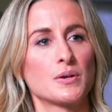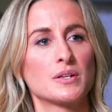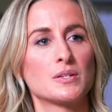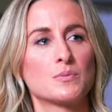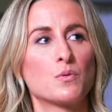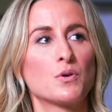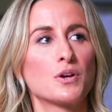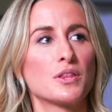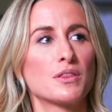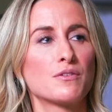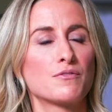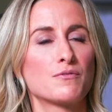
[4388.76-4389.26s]
it's
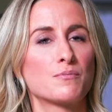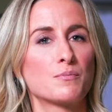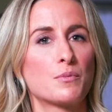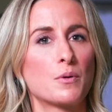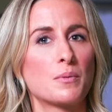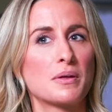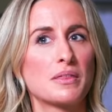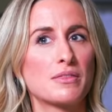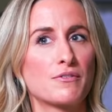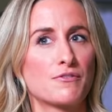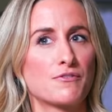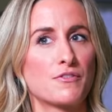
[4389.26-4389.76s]
one of the
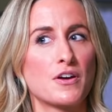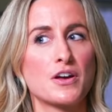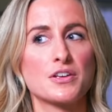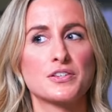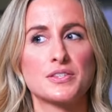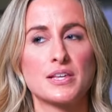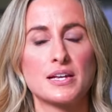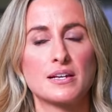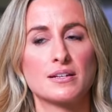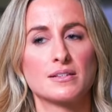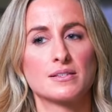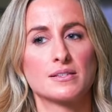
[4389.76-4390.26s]
probably the
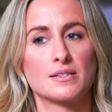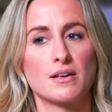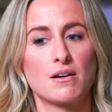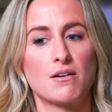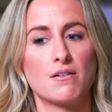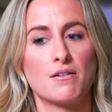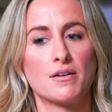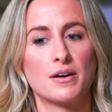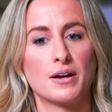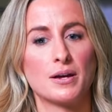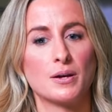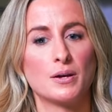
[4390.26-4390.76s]
first things that
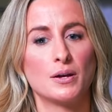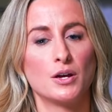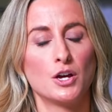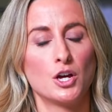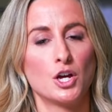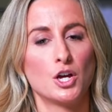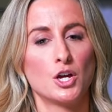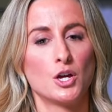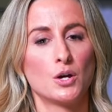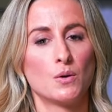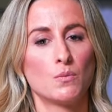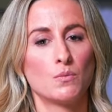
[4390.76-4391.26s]
I
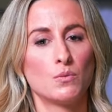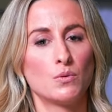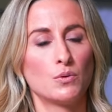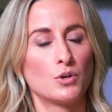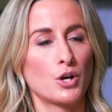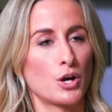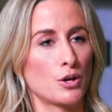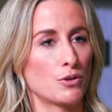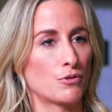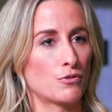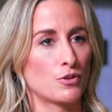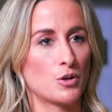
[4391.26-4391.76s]
will
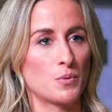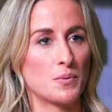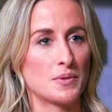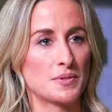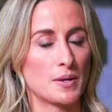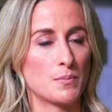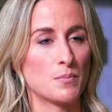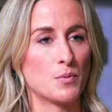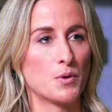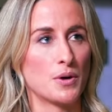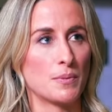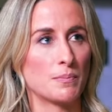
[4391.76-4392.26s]
go through with
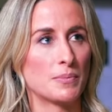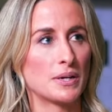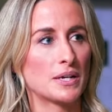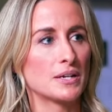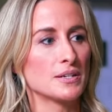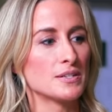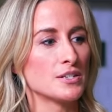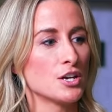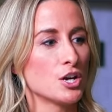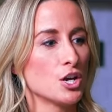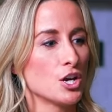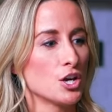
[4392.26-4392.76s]
someone
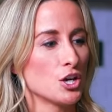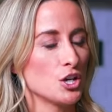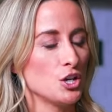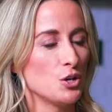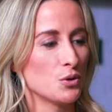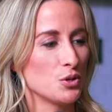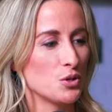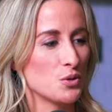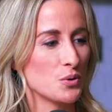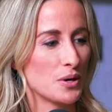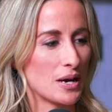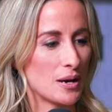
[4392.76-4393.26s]
because
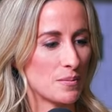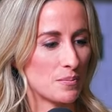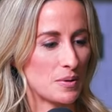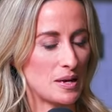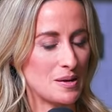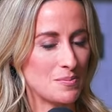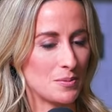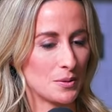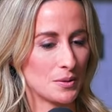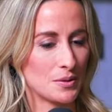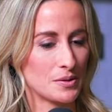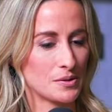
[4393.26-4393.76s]
you, will get
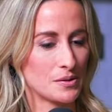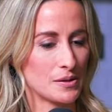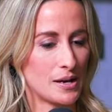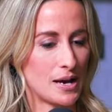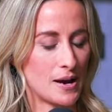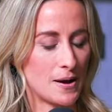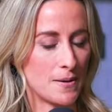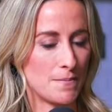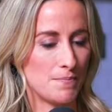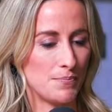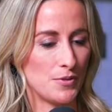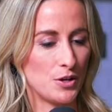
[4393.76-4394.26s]
people
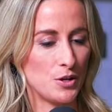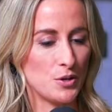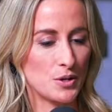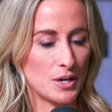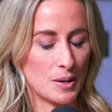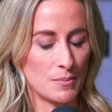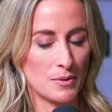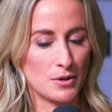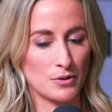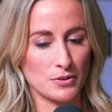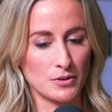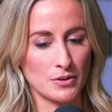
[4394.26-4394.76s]
um, who
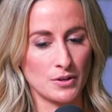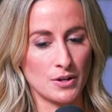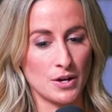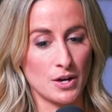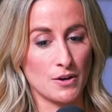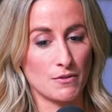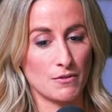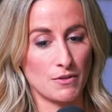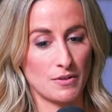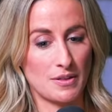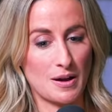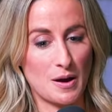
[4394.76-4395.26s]
come along
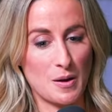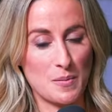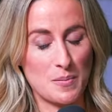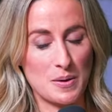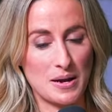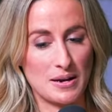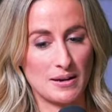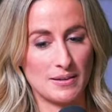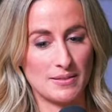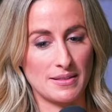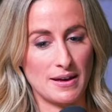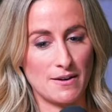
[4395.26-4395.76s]
for
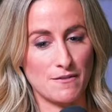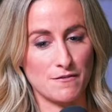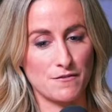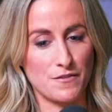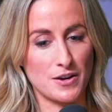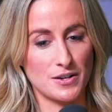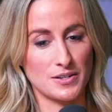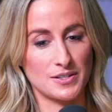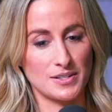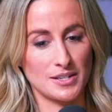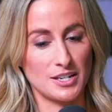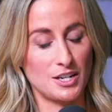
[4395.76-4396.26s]
therapy and in that
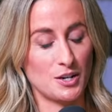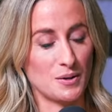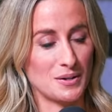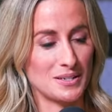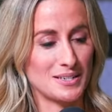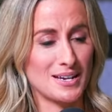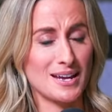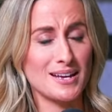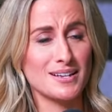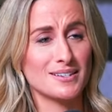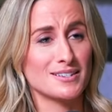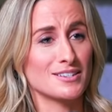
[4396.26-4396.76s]
first you know it
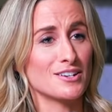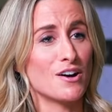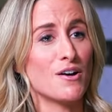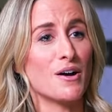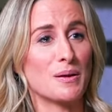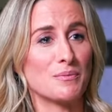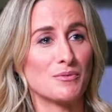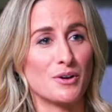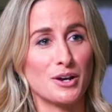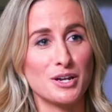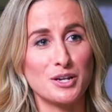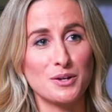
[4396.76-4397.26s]
takes
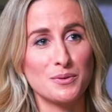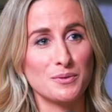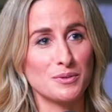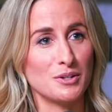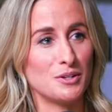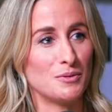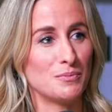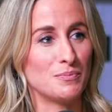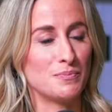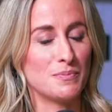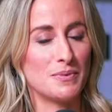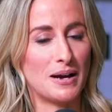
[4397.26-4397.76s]
time right you
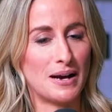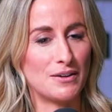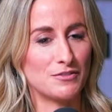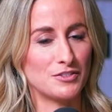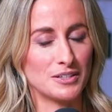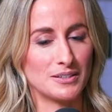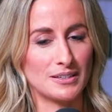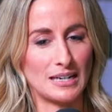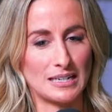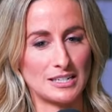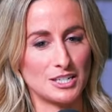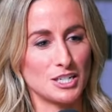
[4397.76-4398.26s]
you have
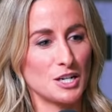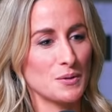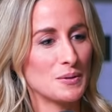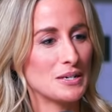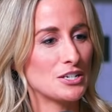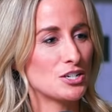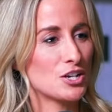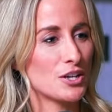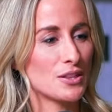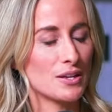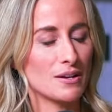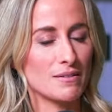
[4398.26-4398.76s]
to get to know
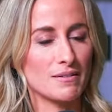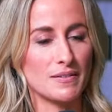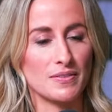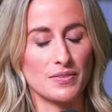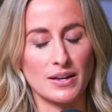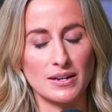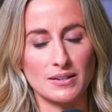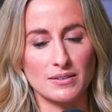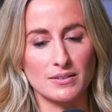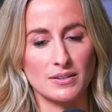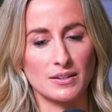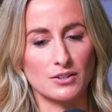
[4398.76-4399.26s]
each other and
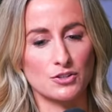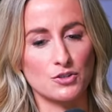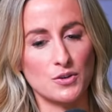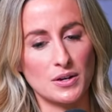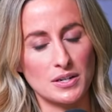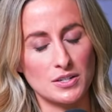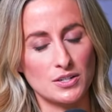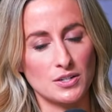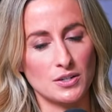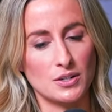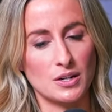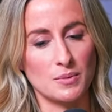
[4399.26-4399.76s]
they're, they're
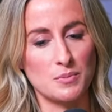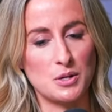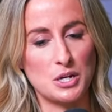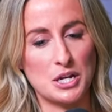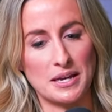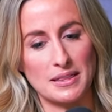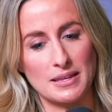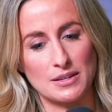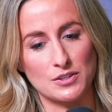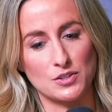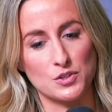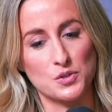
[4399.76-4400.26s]
trying to
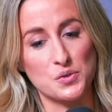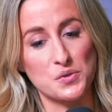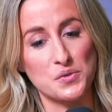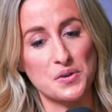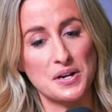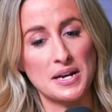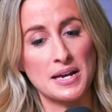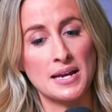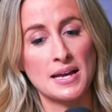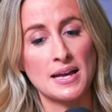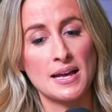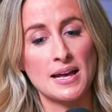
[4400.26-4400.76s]
communicate their
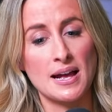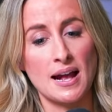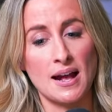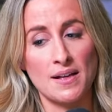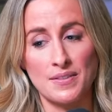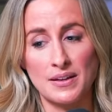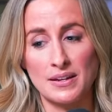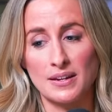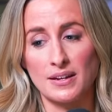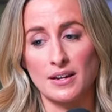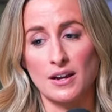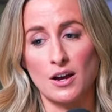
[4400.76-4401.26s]
story
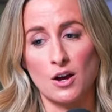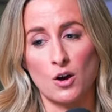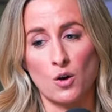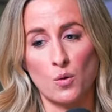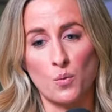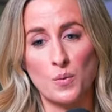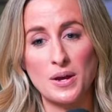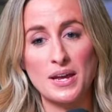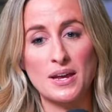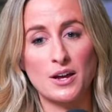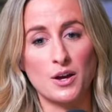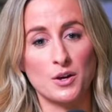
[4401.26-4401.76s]
and then a
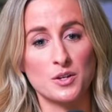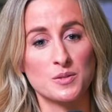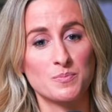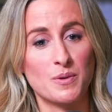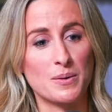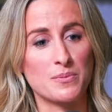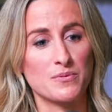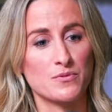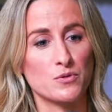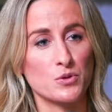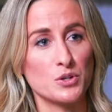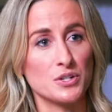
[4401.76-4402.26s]
whole week goes
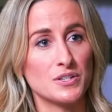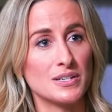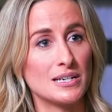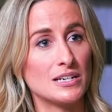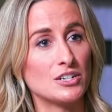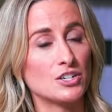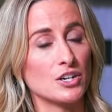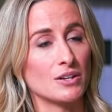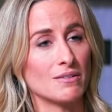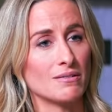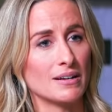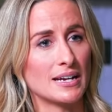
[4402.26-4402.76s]
by before you see
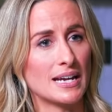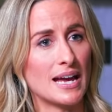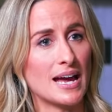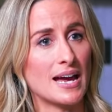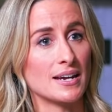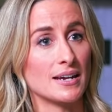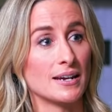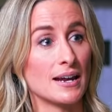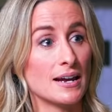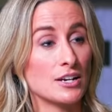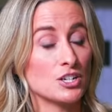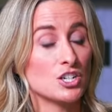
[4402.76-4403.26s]
each other
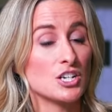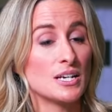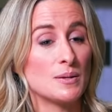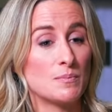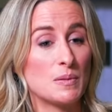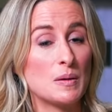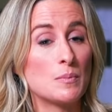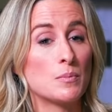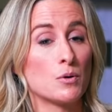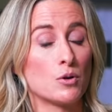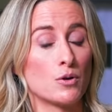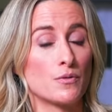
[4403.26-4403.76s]
again and actually
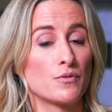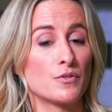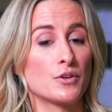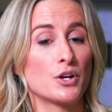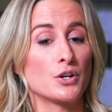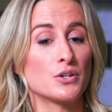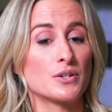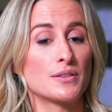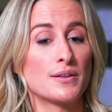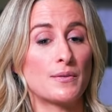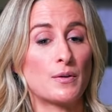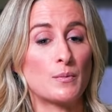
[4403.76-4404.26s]
people often
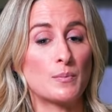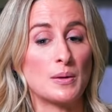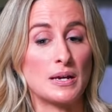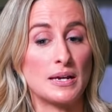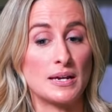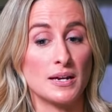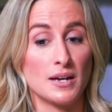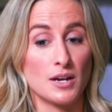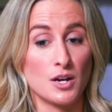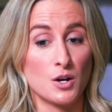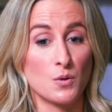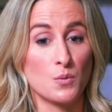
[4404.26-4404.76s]
go to
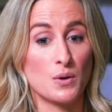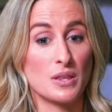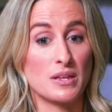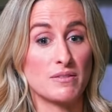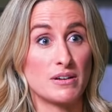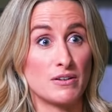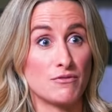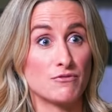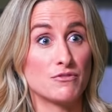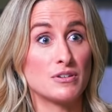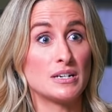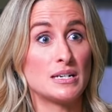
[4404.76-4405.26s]
therapy when they're
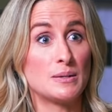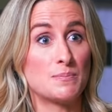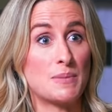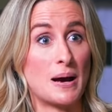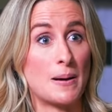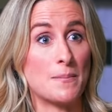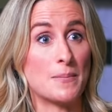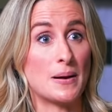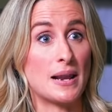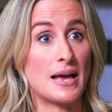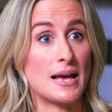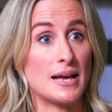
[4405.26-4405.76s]
in a really
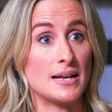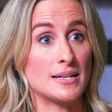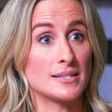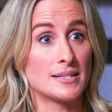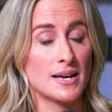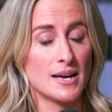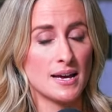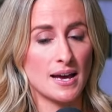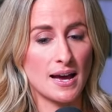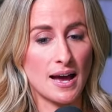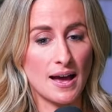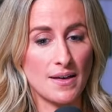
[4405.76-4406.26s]
bad place
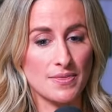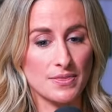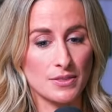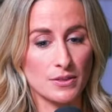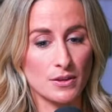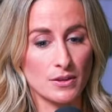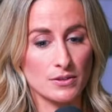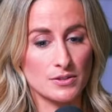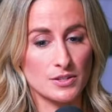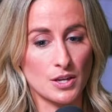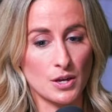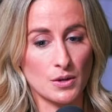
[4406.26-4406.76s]

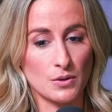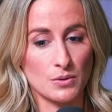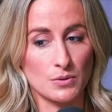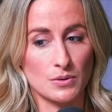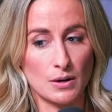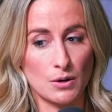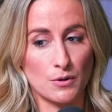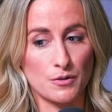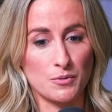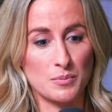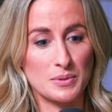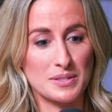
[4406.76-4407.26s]
and so
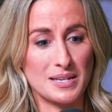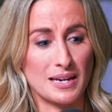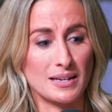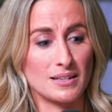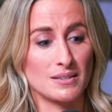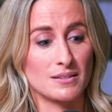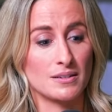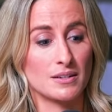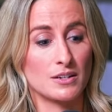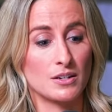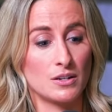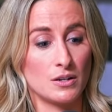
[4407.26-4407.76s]
they'll often be
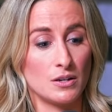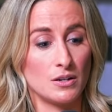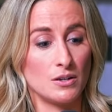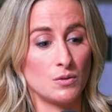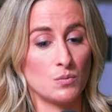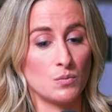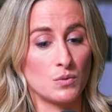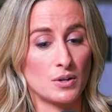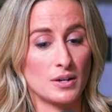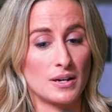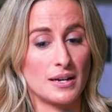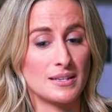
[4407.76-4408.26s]
saying
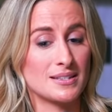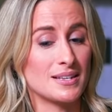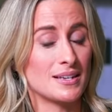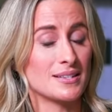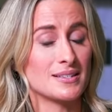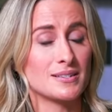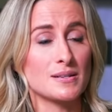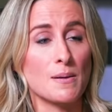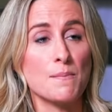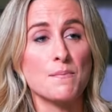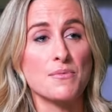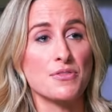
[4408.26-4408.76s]
is there
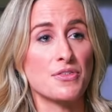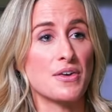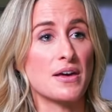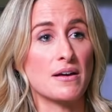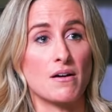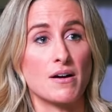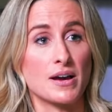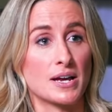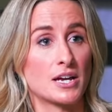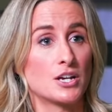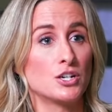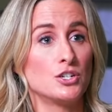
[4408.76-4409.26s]
something
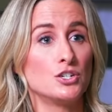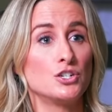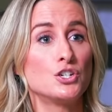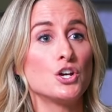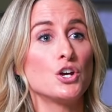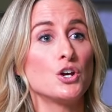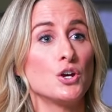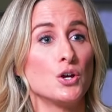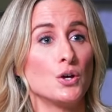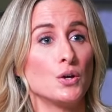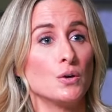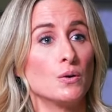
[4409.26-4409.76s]
I can
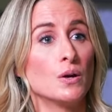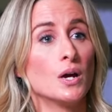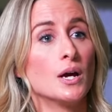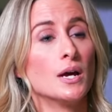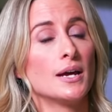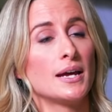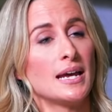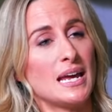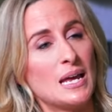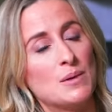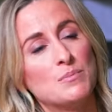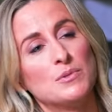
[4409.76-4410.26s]
do
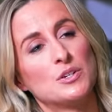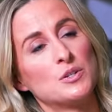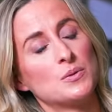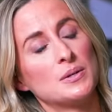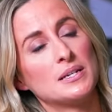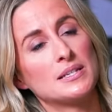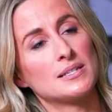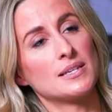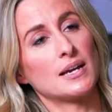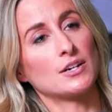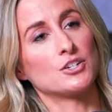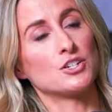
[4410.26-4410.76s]
in
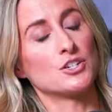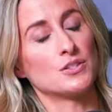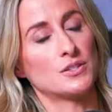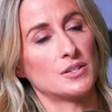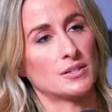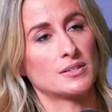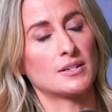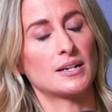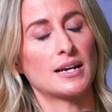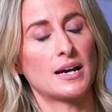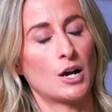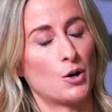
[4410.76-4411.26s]
between sessions
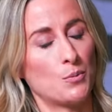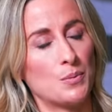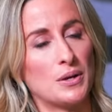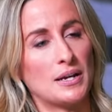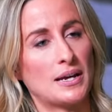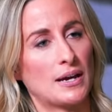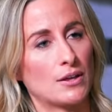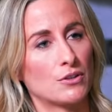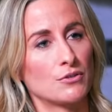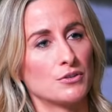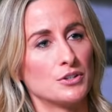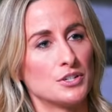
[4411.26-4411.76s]
that's going to help me
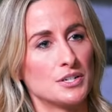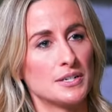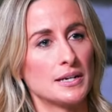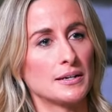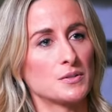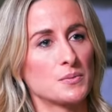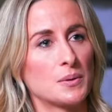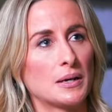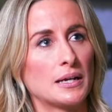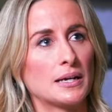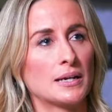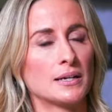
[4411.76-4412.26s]
get through to
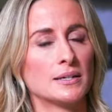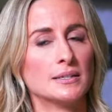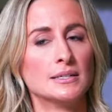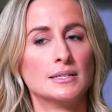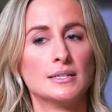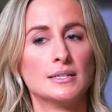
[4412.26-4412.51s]
next week?